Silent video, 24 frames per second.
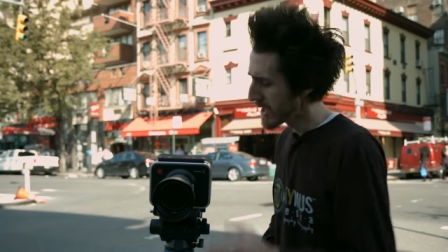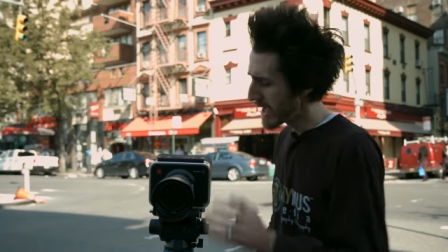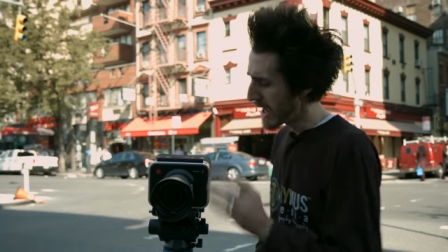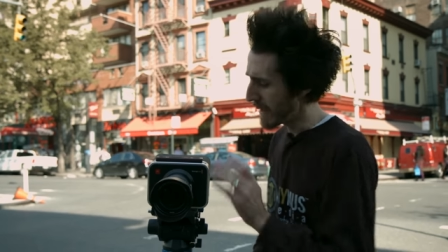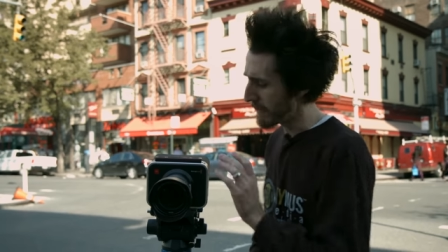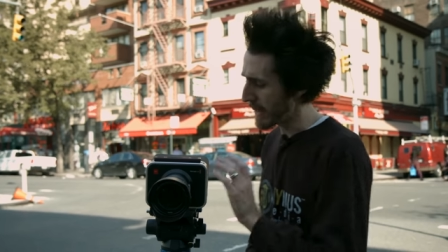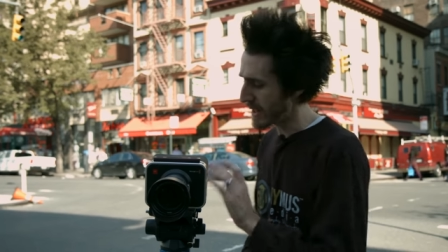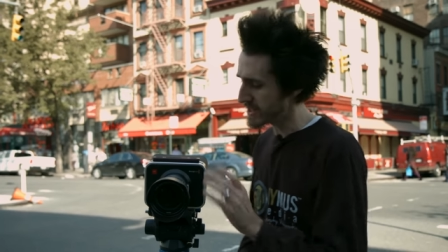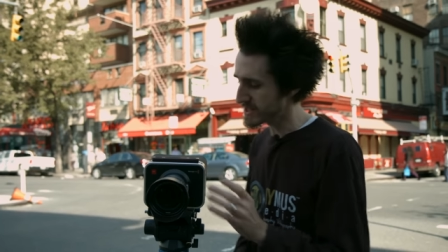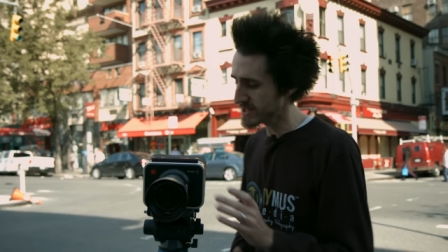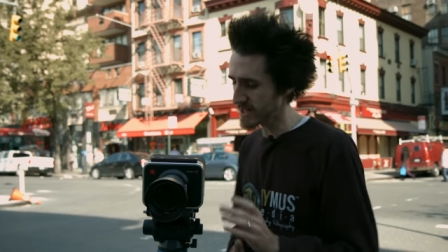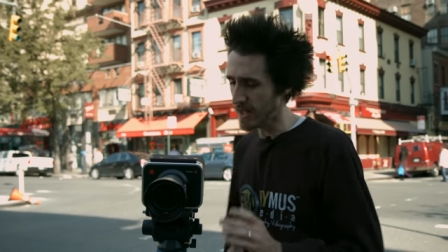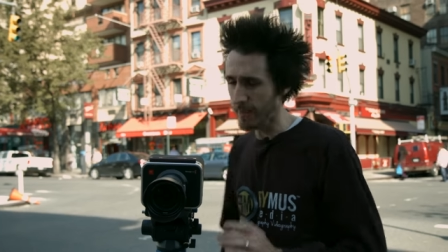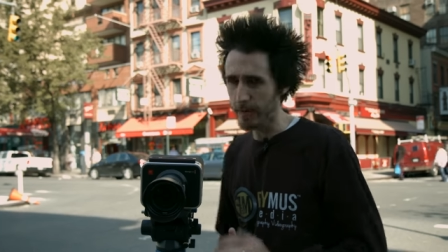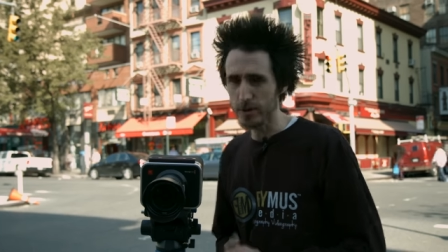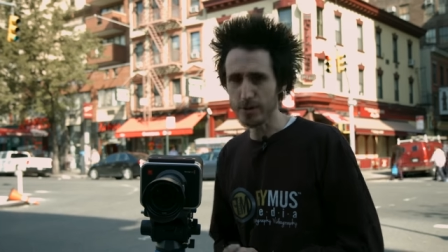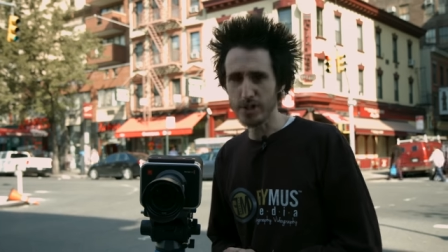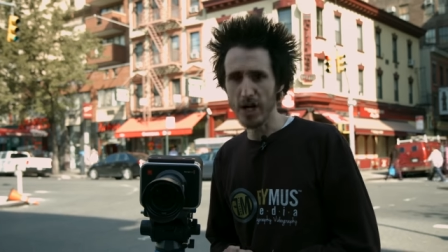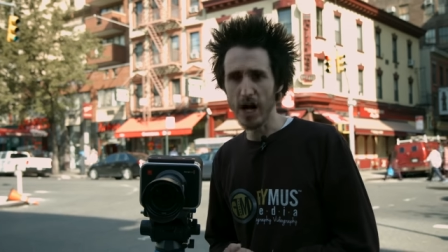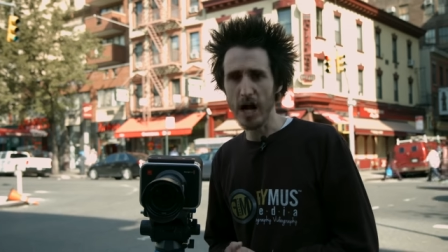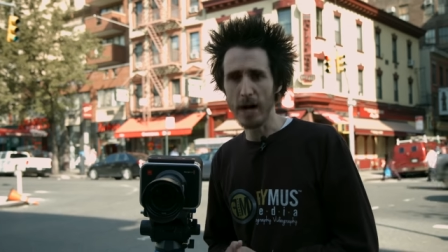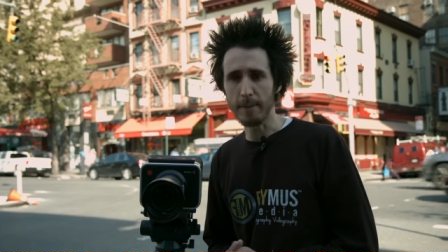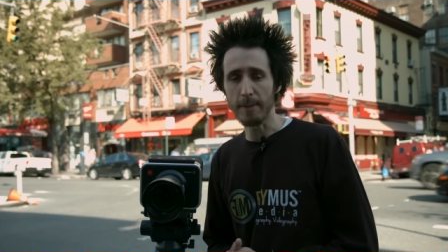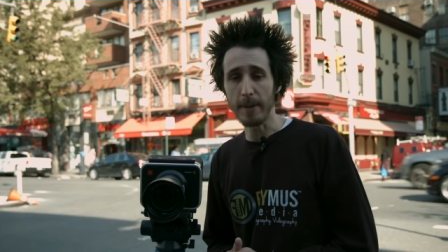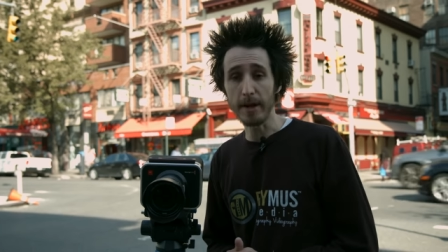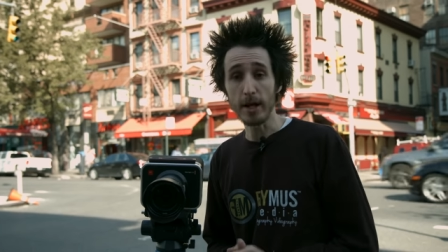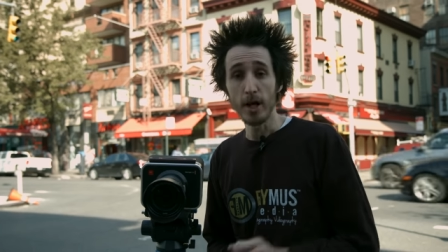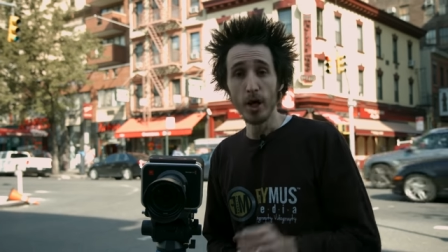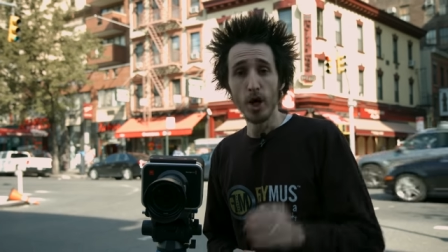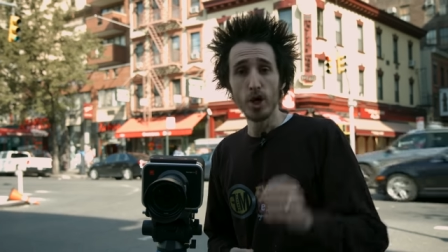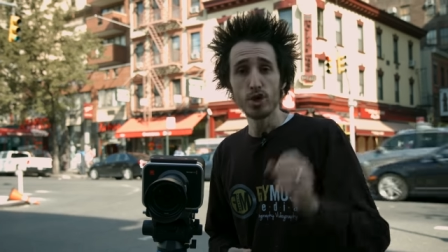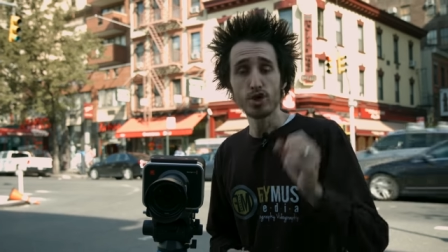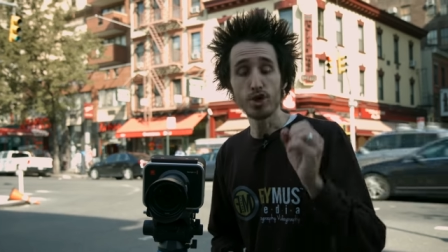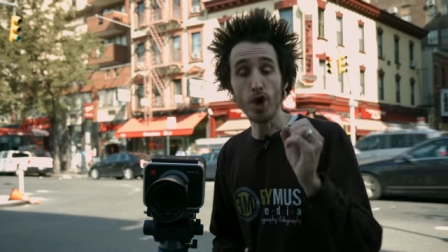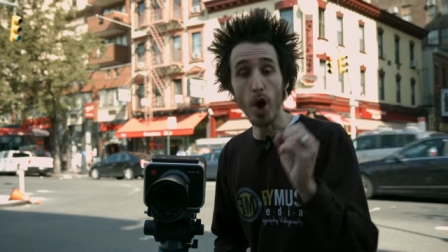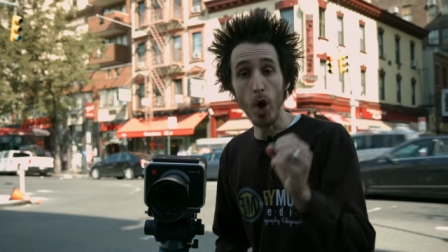And that's another topic.
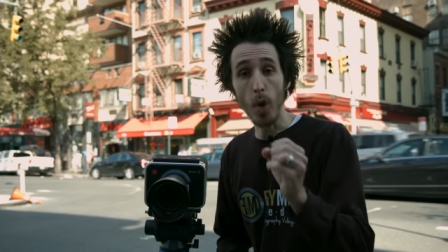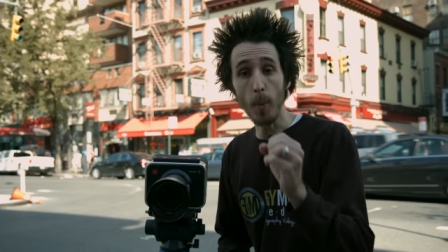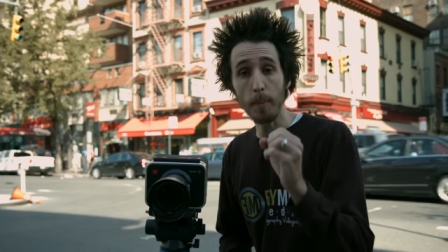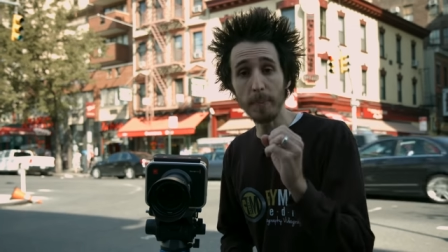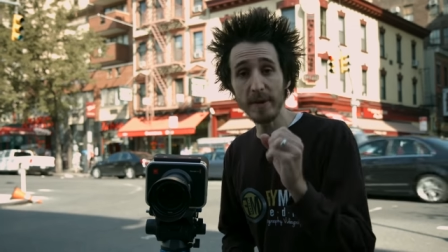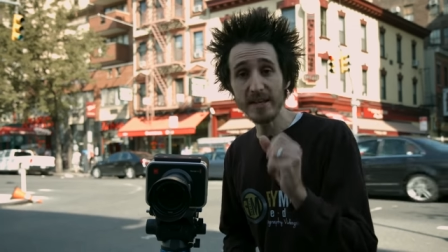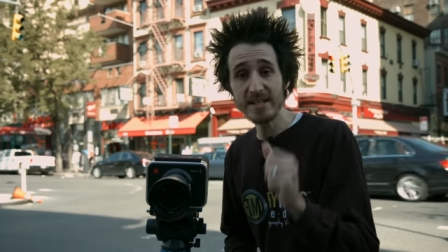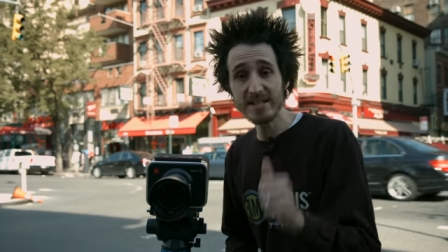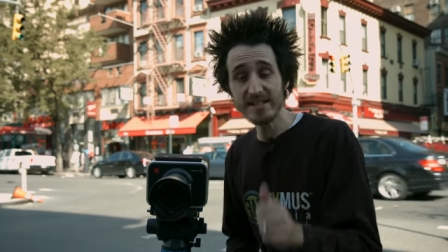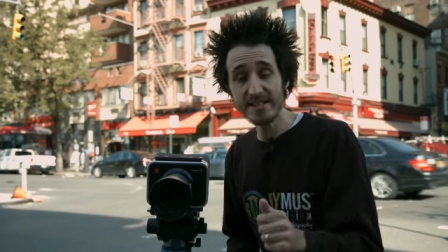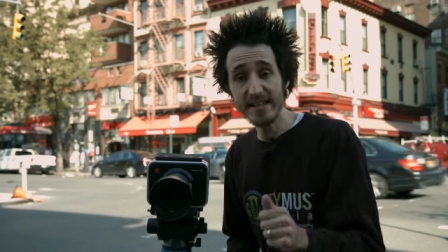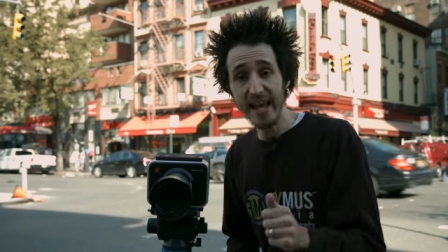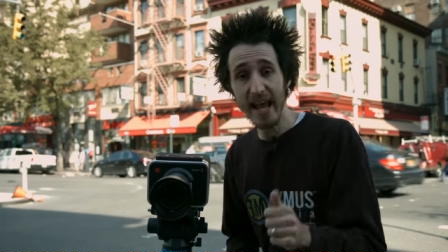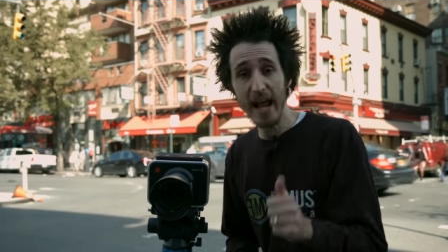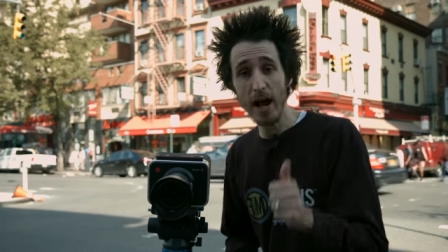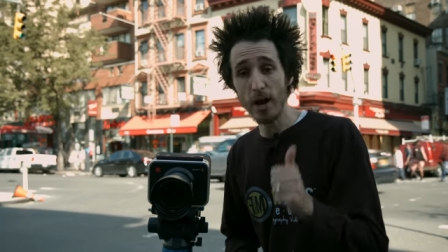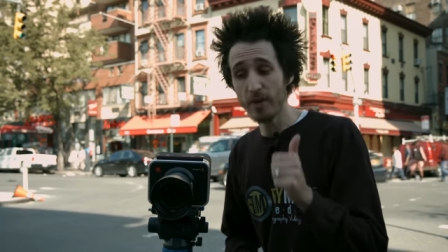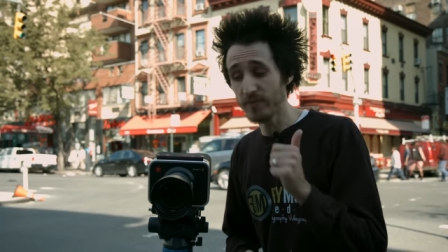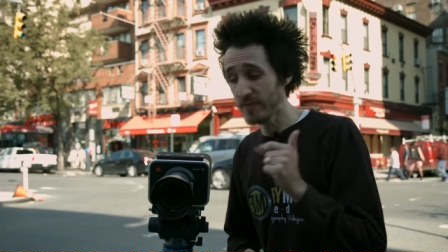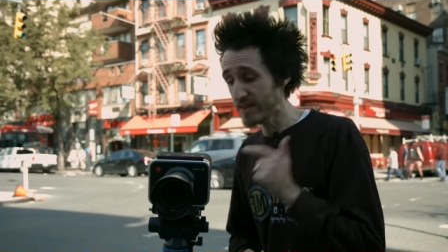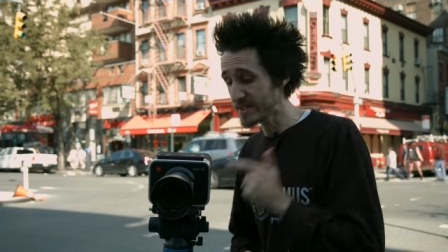Don't be scared,